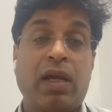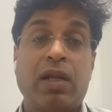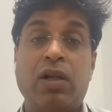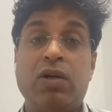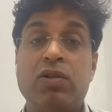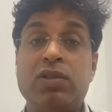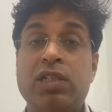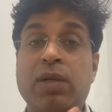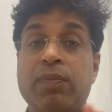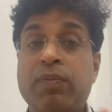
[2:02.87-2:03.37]

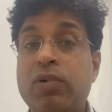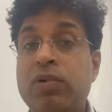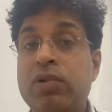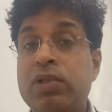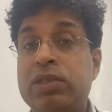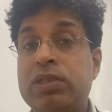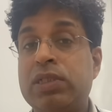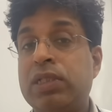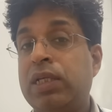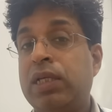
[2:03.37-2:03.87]
Now
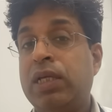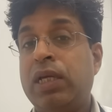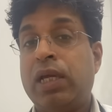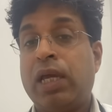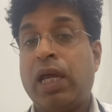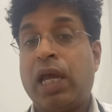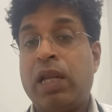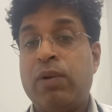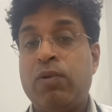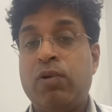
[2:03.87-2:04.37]
suppose
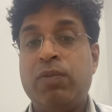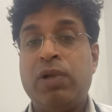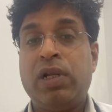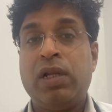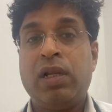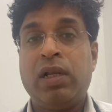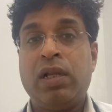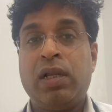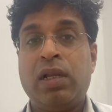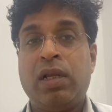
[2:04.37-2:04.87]

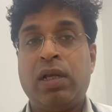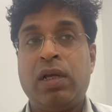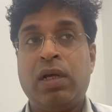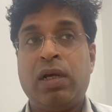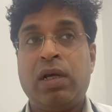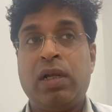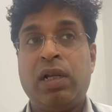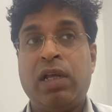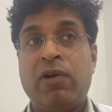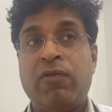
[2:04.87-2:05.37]
albumin
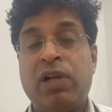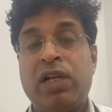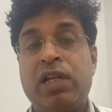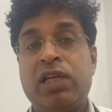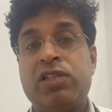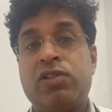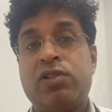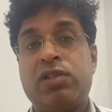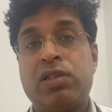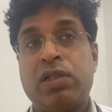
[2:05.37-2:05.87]
level
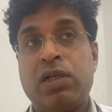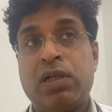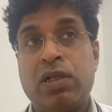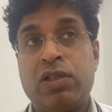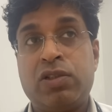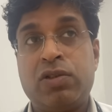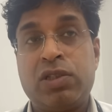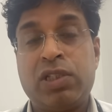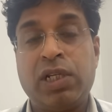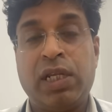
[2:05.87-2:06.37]
is
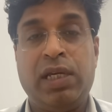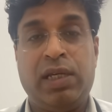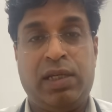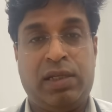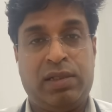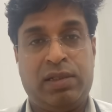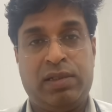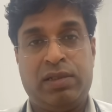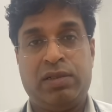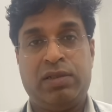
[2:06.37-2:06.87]

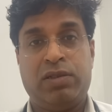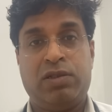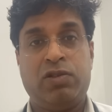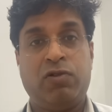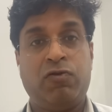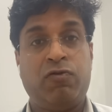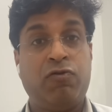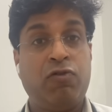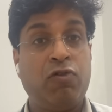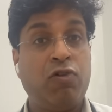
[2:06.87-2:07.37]
3,
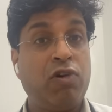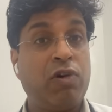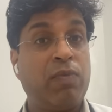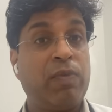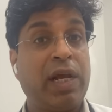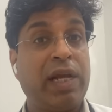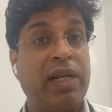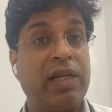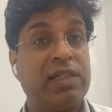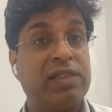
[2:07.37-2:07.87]
so 4
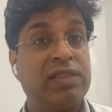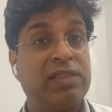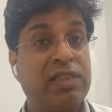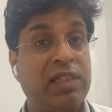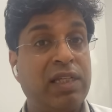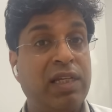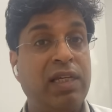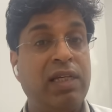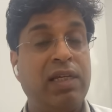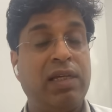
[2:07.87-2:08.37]
minus
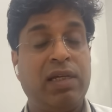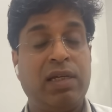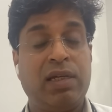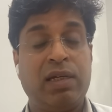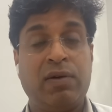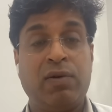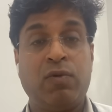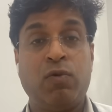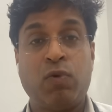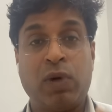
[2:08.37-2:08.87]
3,
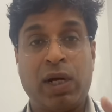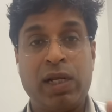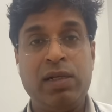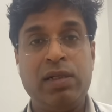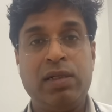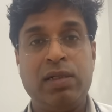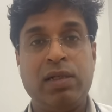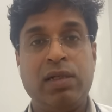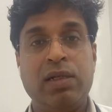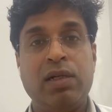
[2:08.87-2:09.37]

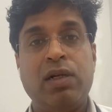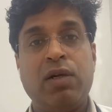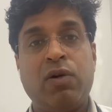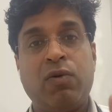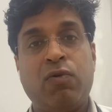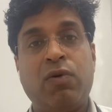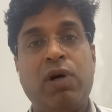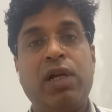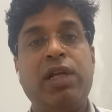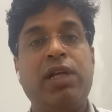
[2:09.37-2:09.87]
1,
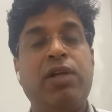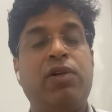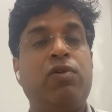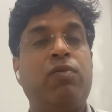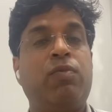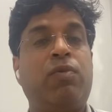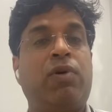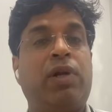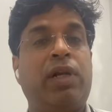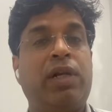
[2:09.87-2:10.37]
1
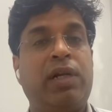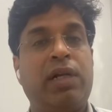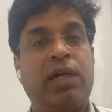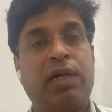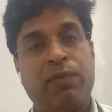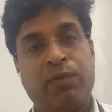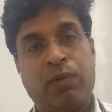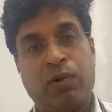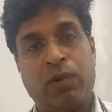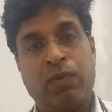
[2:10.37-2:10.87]
into
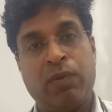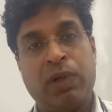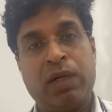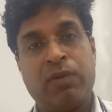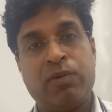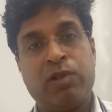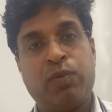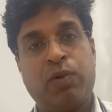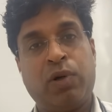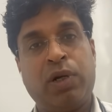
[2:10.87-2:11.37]
0.8
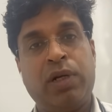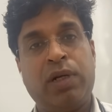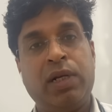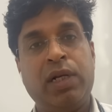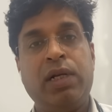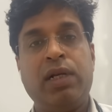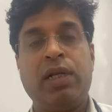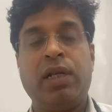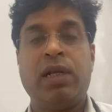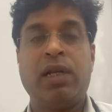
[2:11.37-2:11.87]
becomes
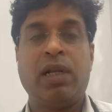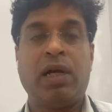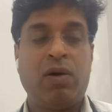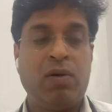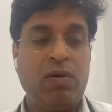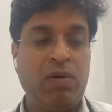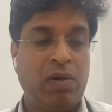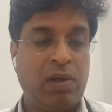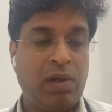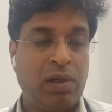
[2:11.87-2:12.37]
0.8, and
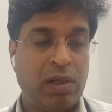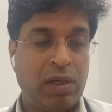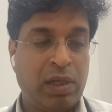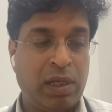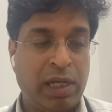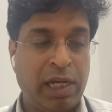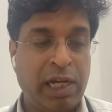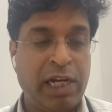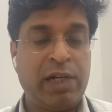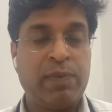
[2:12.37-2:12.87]
now
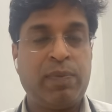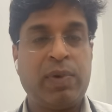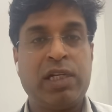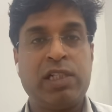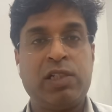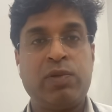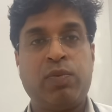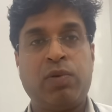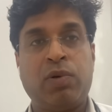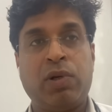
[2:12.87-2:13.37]
8
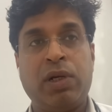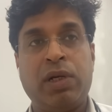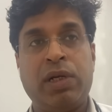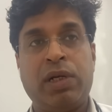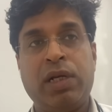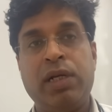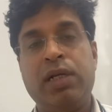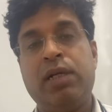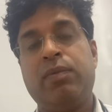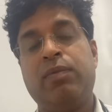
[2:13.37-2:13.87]
plus
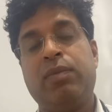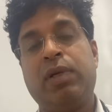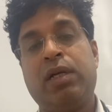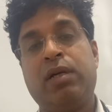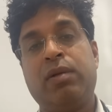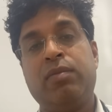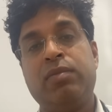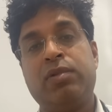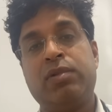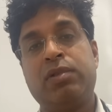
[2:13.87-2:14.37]
0.8
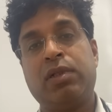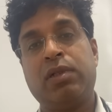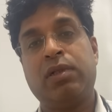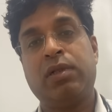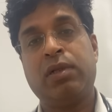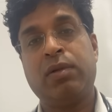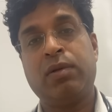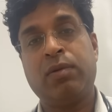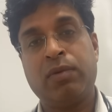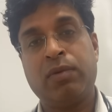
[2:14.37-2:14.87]
becomes
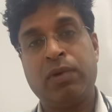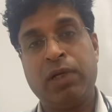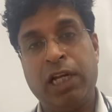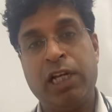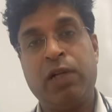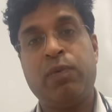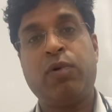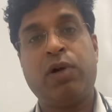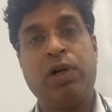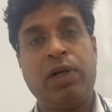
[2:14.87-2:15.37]

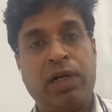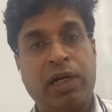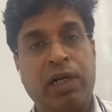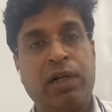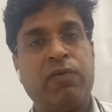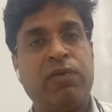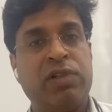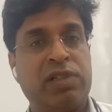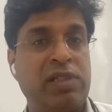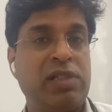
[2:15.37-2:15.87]

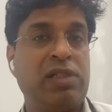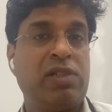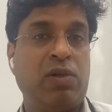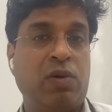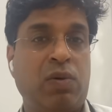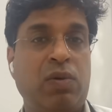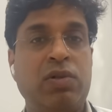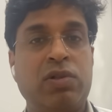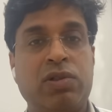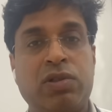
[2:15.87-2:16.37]
8.8, which is
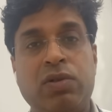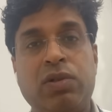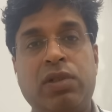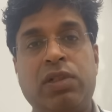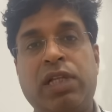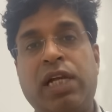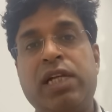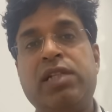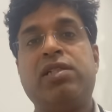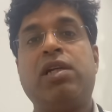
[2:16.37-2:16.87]
low. So
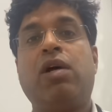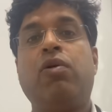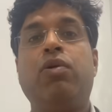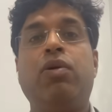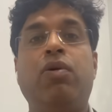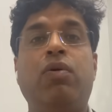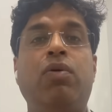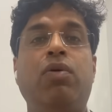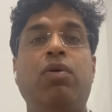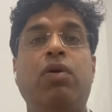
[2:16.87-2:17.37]
that's how
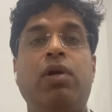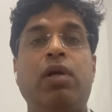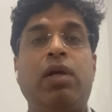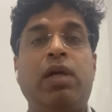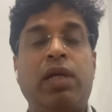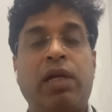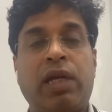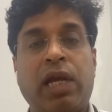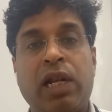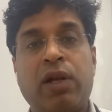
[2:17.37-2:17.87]
you
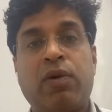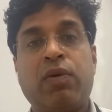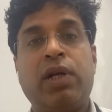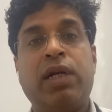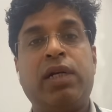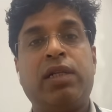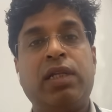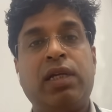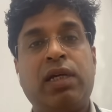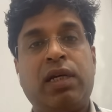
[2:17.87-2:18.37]

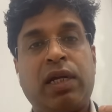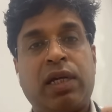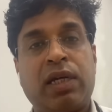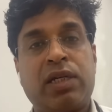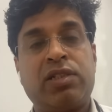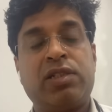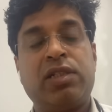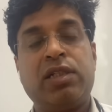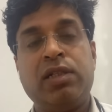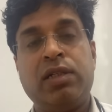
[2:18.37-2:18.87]
calculate the
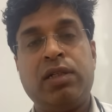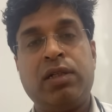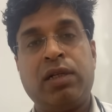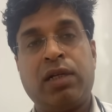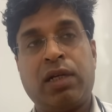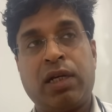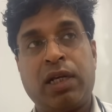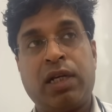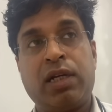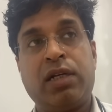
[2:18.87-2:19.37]

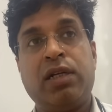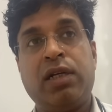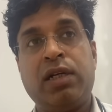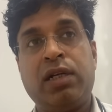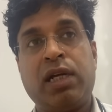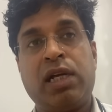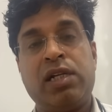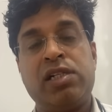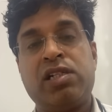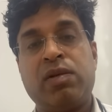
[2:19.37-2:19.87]

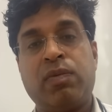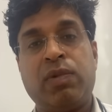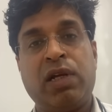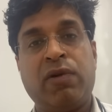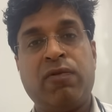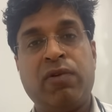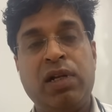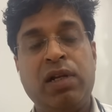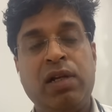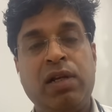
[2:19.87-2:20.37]
corrected calcium
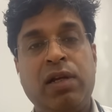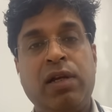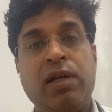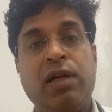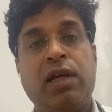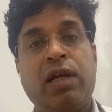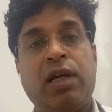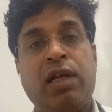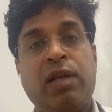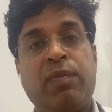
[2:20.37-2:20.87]
level
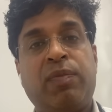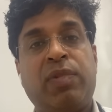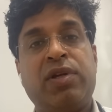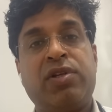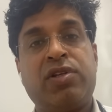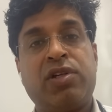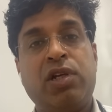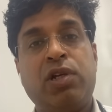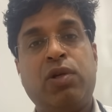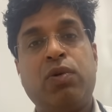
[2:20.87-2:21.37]
in a
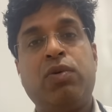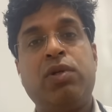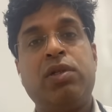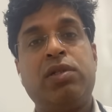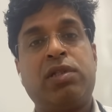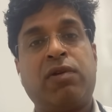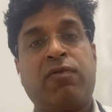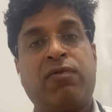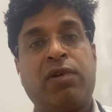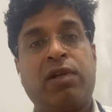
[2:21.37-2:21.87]
patient who
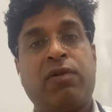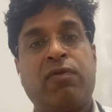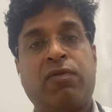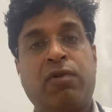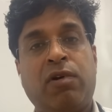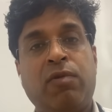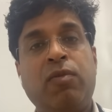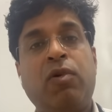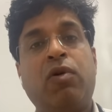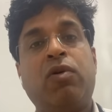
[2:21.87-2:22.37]
is suffering
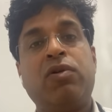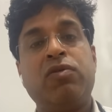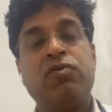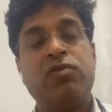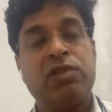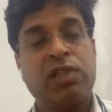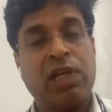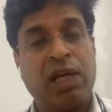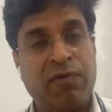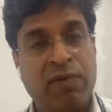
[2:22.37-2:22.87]
from or who
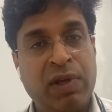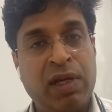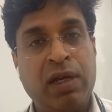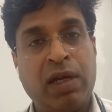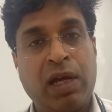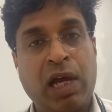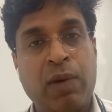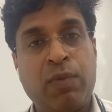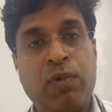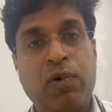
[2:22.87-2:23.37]
is
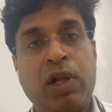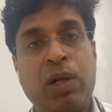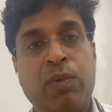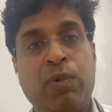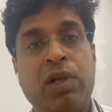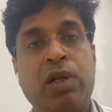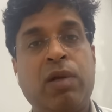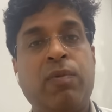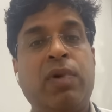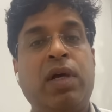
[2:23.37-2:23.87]
having
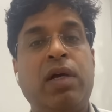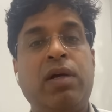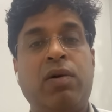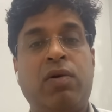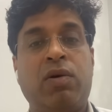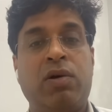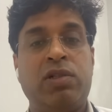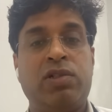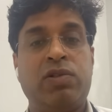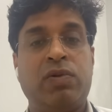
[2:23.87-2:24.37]
hypoalbuminemia
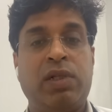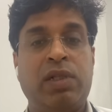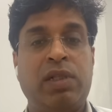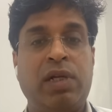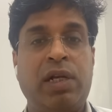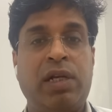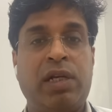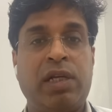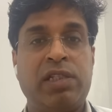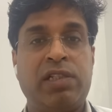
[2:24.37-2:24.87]
also in
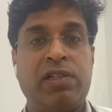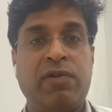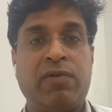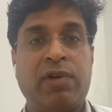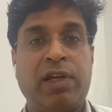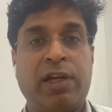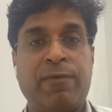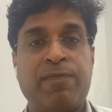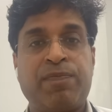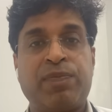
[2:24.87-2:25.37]
the intensive
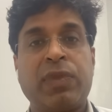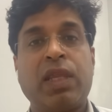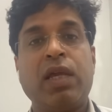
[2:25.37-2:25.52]
care.